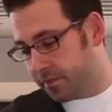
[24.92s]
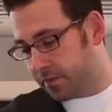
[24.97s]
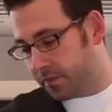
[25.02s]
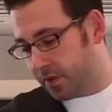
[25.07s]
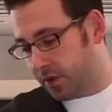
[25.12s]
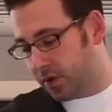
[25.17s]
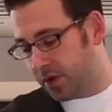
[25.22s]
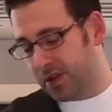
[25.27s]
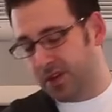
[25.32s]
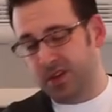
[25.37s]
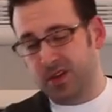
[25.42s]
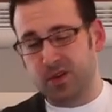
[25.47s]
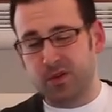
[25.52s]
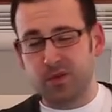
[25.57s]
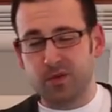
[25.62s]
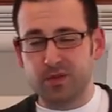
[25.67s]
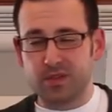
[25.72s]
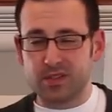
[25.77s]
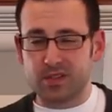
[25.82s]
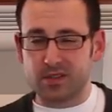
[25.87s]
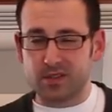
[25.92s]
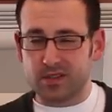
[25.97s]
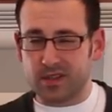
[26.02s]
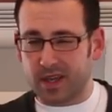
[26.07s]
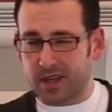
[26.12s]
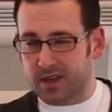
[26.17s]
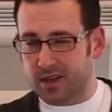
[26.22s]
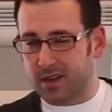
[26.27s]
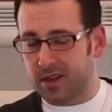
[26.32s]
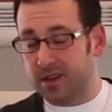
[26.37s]
you could use,
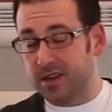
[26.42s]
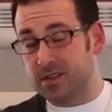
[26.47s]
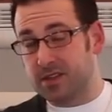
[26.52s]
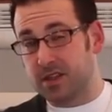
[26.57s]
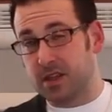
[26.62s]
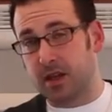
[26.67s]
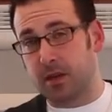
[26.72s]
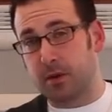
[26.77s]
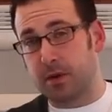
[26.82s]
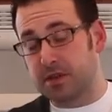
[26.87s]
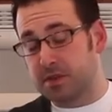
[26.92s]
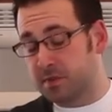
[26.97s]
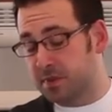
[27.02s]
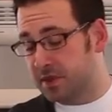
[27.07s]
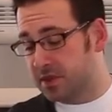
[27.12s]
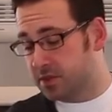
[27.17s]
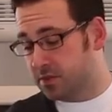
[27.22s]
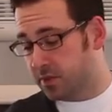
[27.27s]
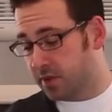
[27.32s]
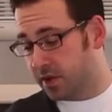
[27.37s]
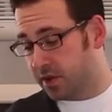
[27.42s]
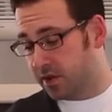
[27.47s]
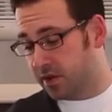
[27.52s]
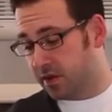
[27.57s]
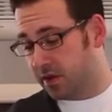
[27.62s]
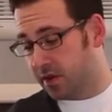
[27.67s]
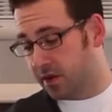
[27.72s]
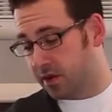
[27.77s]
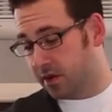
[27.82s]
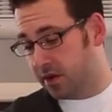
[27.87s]
technically you see a lot of recipes with
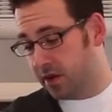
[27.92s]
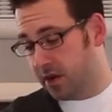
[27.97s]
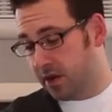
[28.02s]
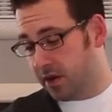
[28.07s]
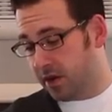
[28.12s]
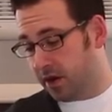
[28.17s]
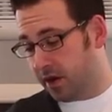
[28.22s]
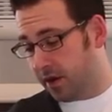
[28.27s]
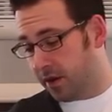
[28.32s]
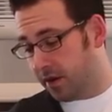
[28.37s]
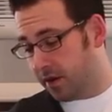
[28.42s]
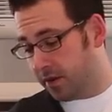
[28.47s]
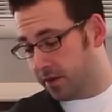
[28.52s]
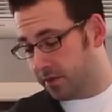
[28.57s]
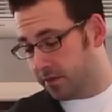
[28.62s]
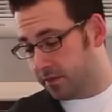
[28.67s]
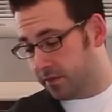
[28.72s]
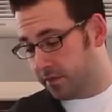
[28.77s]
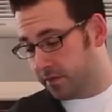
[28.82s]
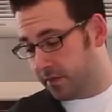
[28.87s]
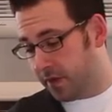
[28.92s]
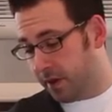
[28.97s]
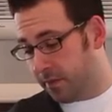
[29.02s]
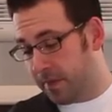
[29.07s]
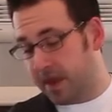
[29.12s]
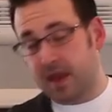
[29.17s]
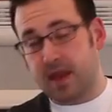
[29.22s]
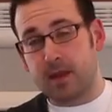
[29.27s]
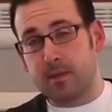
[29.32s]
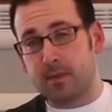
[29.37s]
a
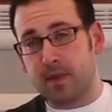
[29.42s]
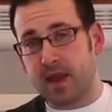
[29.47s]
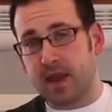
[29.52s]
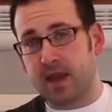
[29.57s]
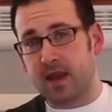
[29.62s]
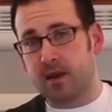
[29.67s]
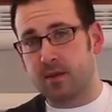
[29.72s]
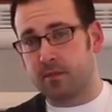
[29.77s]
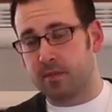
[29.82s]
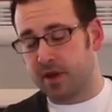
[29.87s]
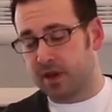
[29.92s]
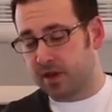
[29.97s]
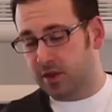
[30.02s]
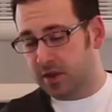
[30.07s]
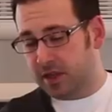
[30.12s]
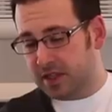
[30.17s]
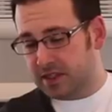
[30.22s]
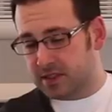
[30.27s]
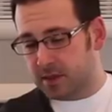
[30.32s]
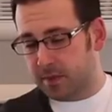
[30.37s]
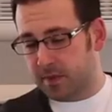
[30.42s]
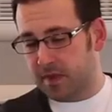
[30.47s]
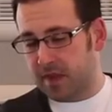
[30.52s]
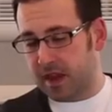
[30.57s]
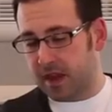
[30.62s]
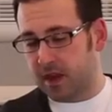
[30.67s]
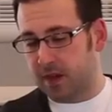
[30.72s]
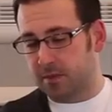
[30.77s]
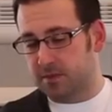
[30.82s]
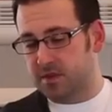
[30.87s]
baking pan, but you need something
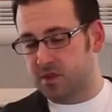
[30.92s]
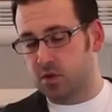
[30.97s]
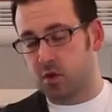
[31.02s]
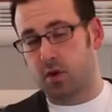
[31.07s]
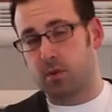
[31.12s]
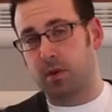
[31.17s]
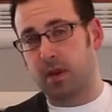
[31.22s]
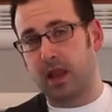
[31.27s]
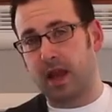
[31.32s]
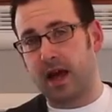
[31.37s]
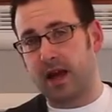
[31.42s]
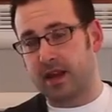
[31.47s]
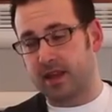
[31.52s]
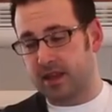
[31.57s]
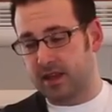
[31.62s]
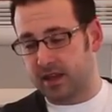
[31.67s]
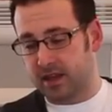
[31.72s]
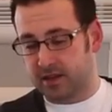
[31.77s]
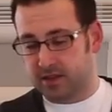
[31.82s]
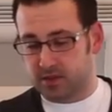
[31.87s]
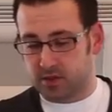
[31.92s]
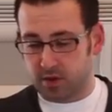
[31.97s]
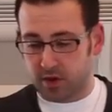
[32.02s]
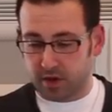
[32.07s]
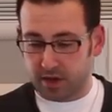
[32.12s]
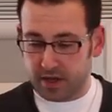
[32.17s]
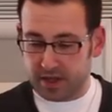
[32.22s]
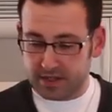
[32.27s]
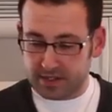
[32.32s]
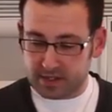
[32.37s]
that can absorb a lot of heat. So
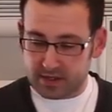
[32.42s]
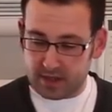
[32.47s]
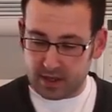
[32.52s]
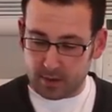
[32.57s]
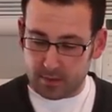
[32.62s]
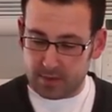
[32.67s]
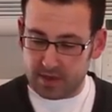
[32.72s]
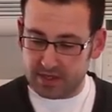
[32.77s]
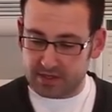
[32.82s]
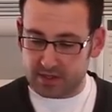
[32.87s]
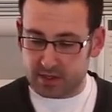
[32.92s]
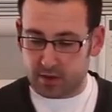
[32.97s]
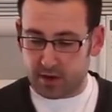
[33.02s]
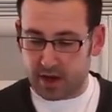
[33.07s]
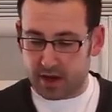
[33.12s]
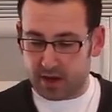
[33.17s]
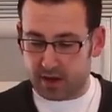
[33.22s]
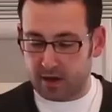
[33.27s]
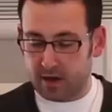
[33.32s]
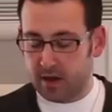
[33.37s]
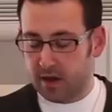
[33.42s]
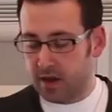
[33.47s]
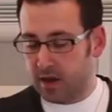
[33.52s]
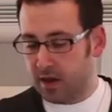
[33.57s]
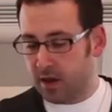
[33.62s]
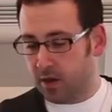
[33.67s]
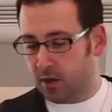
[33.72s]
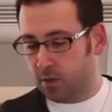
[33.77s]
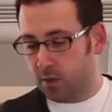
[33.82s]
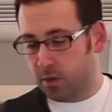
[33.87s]
a nice thick piece of granite
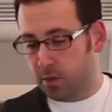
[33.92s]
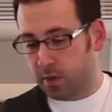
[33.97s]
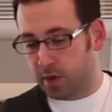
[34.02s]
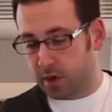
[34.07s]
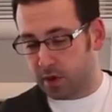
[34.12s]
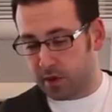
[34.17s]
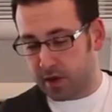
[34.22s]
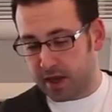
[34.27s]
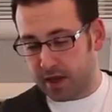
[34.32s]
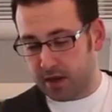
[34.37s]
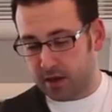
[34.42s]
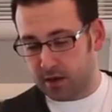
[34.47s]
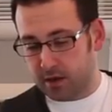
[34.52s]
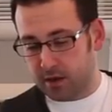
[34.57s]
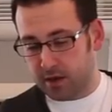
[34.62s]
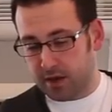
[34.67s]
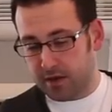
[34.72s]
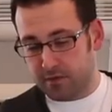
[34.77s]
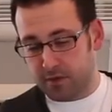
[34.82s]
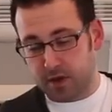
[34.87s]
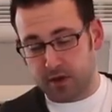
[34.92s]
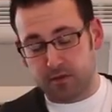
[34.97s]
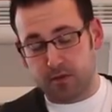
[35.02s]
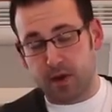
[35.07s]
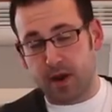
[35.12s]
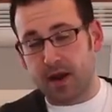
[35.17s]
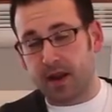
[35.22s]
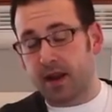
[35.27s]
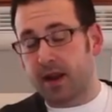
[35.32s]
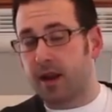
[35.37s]
would work great. If you have
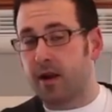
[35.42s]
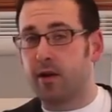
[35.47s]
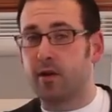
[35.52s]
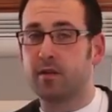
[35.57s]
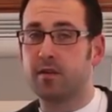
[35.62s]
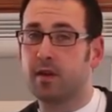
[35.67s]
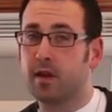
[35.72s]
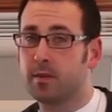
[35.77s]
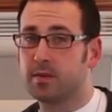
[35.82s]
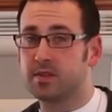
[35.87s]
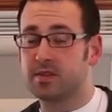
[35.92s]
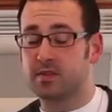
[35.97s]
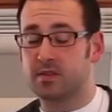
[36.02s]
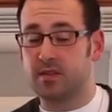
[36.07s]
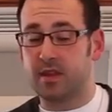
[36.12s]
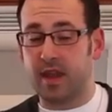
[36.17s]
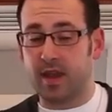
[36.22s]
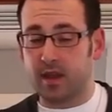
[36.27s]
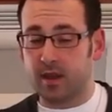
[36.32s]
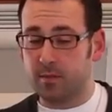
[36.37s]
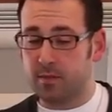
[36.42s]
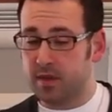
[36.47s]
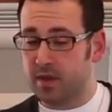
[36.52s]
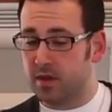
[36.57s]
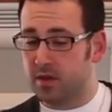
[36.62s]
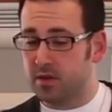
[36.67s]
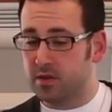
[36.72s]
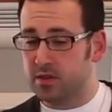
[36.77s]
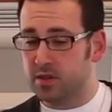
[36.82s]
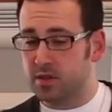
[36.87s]
granite countertops, that could be
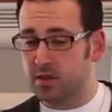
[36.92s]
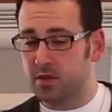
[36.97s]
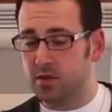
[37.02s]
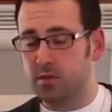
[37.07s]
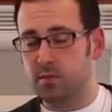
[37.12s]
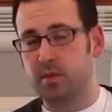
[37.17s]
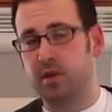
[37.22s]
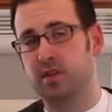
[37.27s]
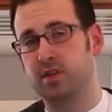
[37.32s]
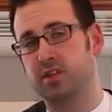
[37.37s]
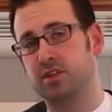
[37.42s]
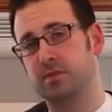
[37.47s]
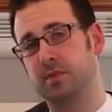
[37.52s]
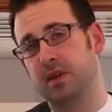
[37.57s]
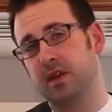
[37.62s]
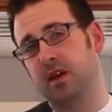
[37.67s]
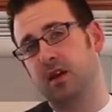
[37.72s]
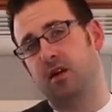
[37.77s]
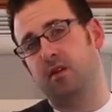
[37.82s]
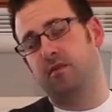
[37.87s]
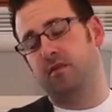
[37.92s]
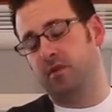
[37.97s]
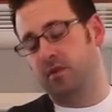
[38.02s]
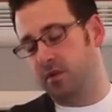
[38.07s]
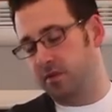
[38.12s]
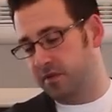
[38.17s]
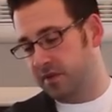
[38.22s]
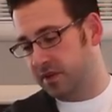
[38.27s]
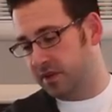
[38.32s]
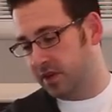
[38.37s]
good too, but just be
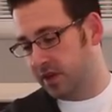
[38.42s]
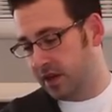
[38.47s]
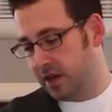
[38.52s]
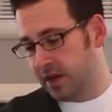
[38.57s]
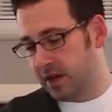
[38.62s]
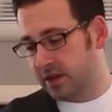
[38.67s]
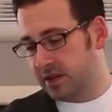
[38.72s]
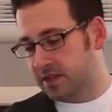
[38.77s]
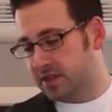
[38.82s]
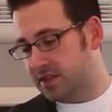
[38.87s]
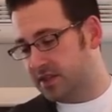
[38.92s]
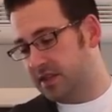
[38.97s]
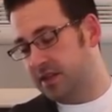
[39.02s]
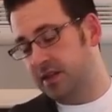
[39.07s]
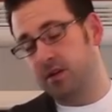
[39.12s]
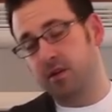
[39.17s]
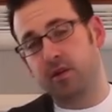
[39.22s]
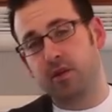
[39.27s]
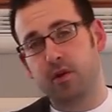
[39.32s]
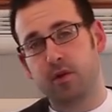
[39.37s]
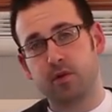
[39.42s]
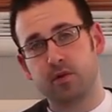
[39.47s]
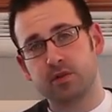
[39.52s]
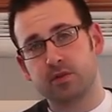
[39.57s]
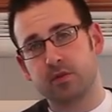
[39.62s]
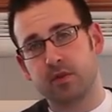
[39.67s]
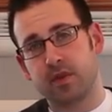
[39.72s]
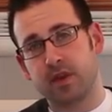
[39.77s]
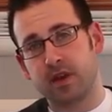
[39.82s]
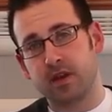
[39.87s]
careful if you seal
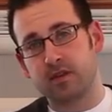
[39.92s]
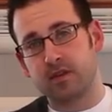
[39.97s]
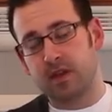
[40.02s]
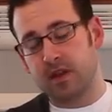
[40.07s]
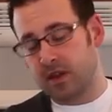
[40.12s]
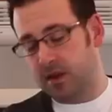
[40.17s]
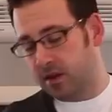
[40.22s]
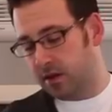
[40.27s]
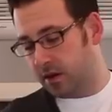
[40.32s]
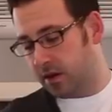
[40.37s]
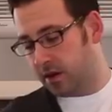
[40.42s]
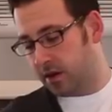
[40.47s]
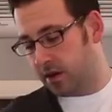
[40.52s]
those with anything,